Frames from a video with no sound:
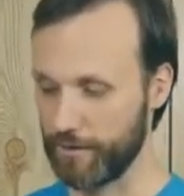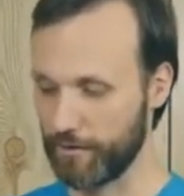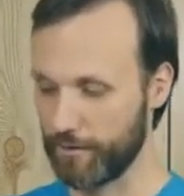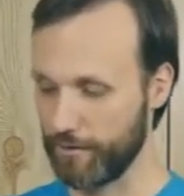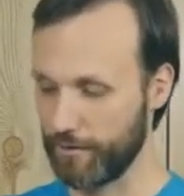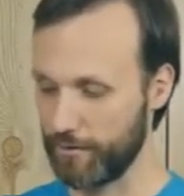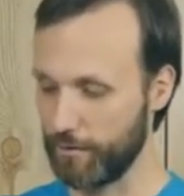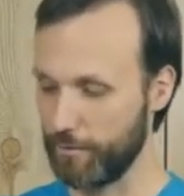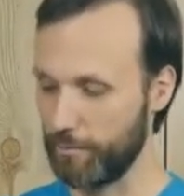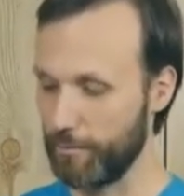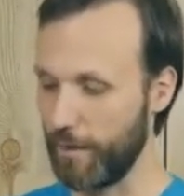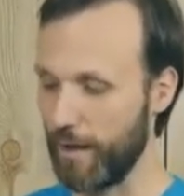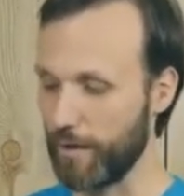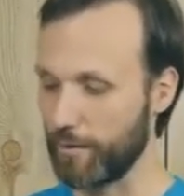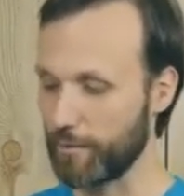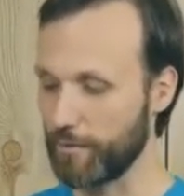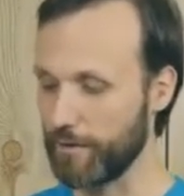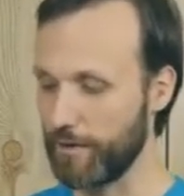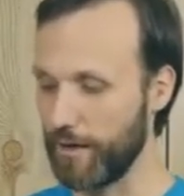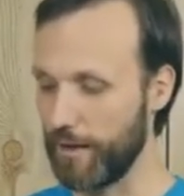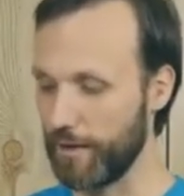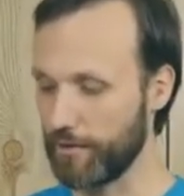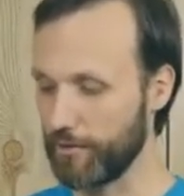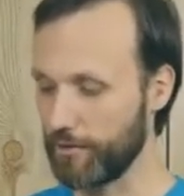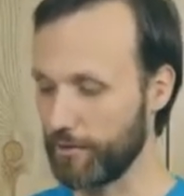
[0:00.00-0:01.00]
So if the battery
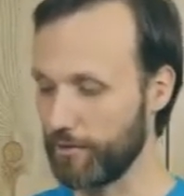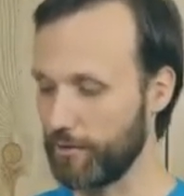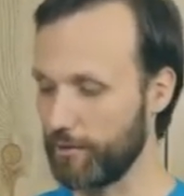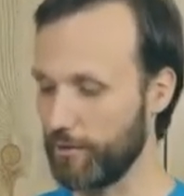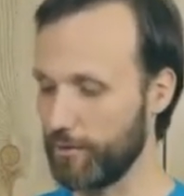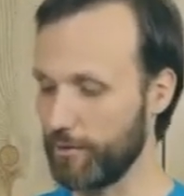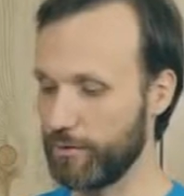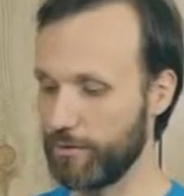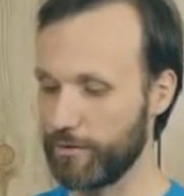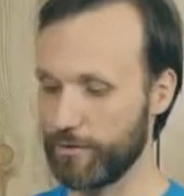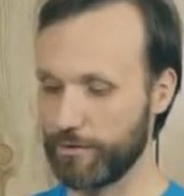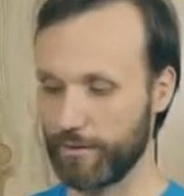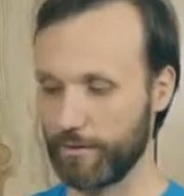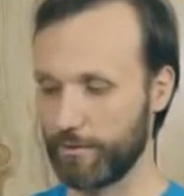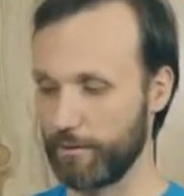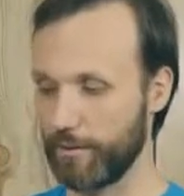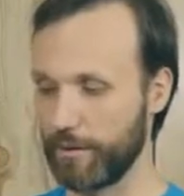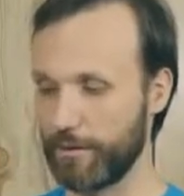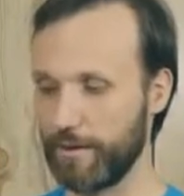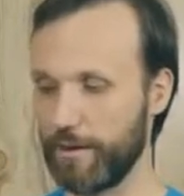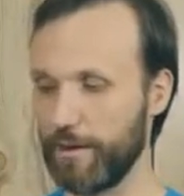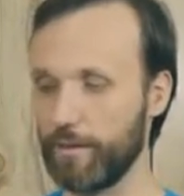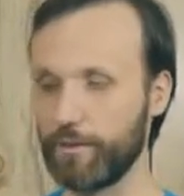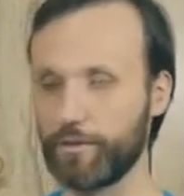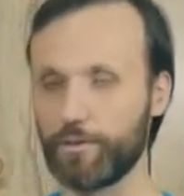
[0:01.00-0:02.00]
dies on you or
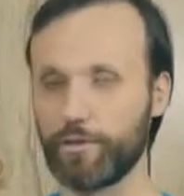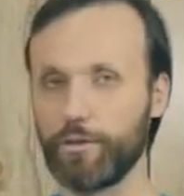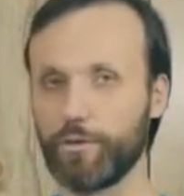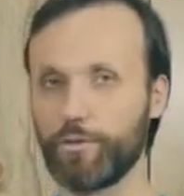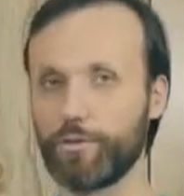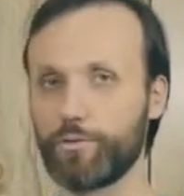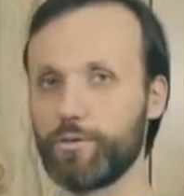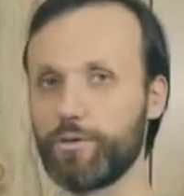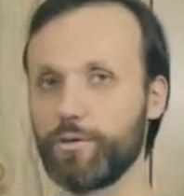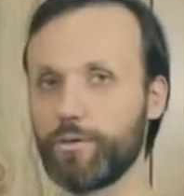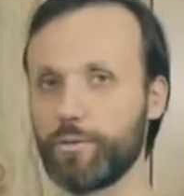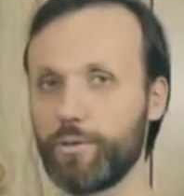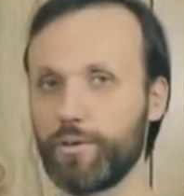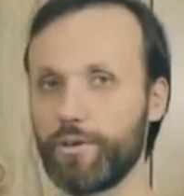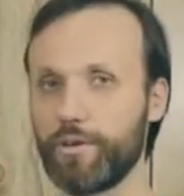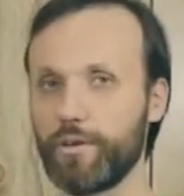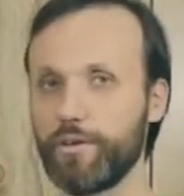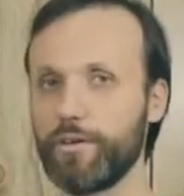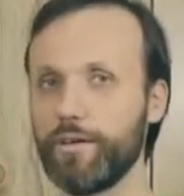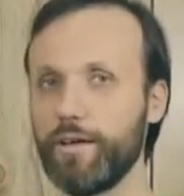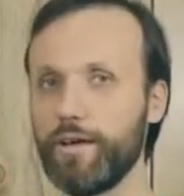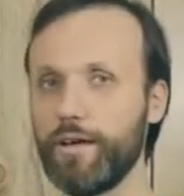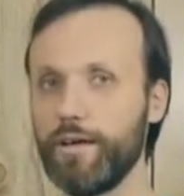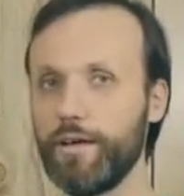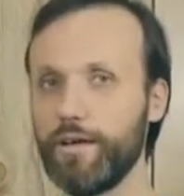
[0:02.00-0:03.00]
something else goes wrong with
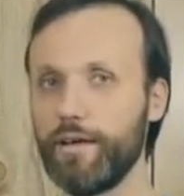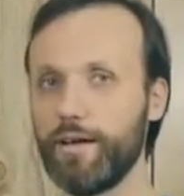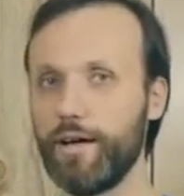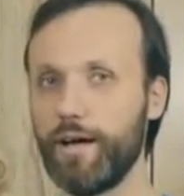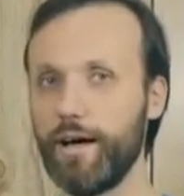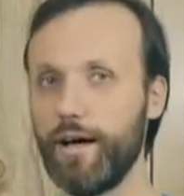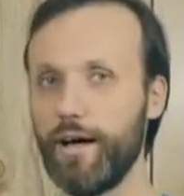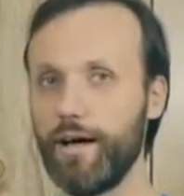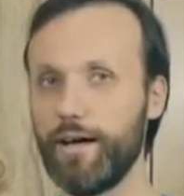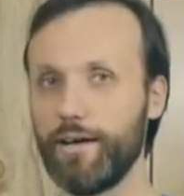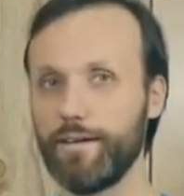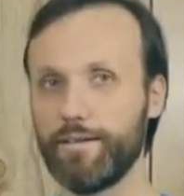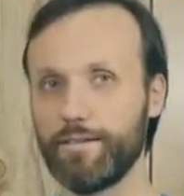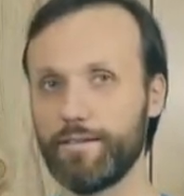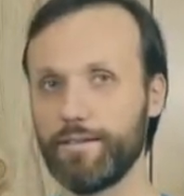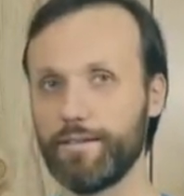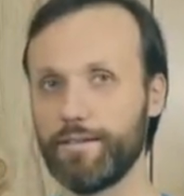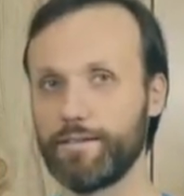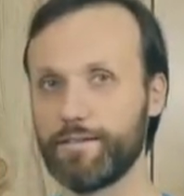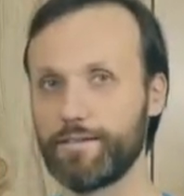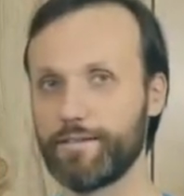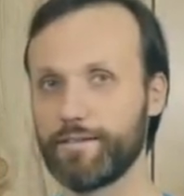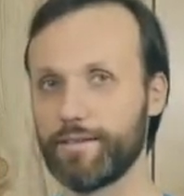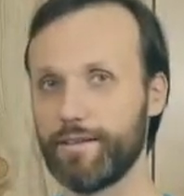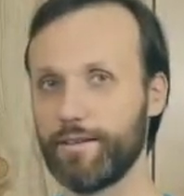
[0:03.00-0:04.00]
it,
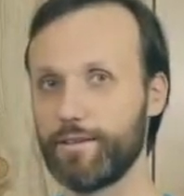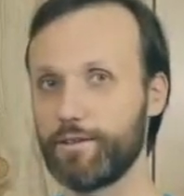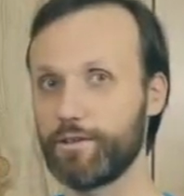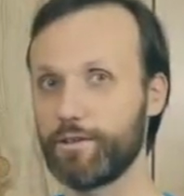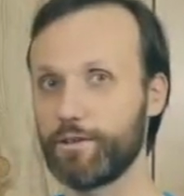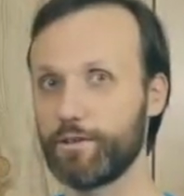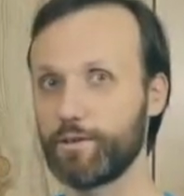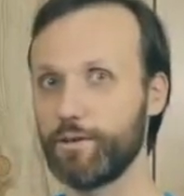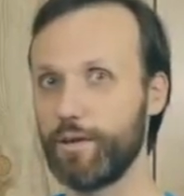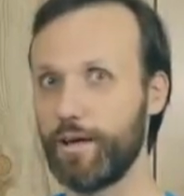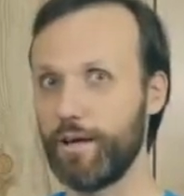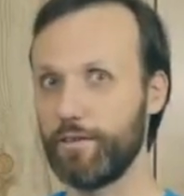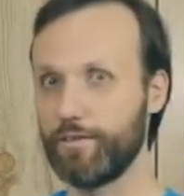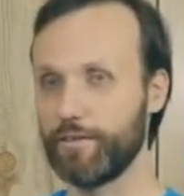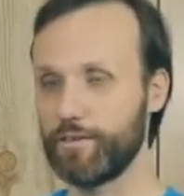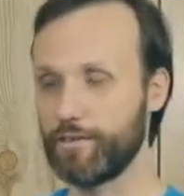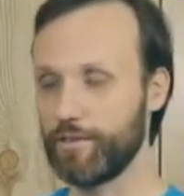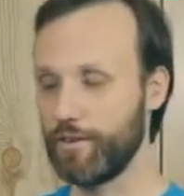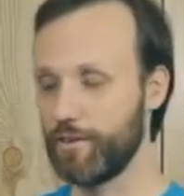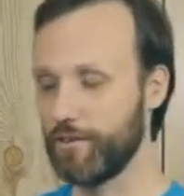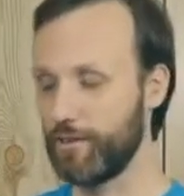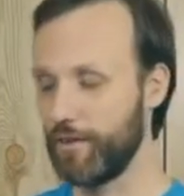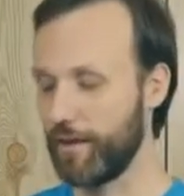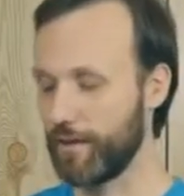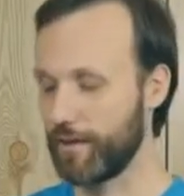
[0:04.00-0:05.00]
it's good to have a
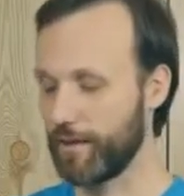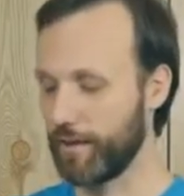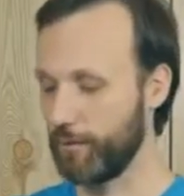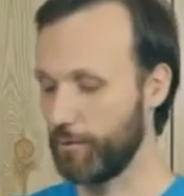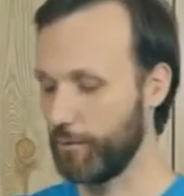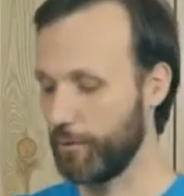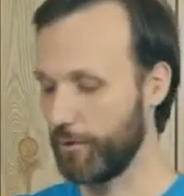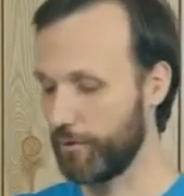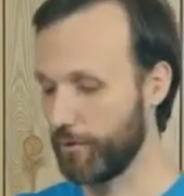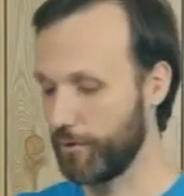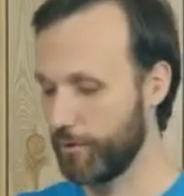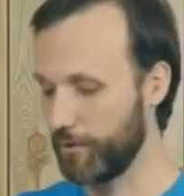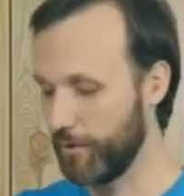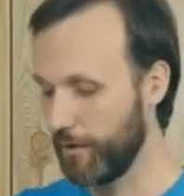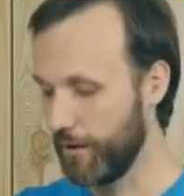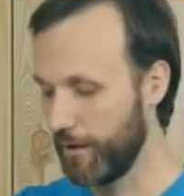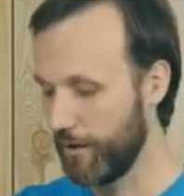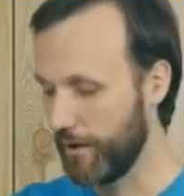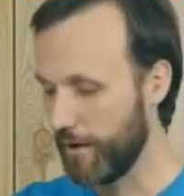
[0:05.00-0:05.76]
Steadicam with you.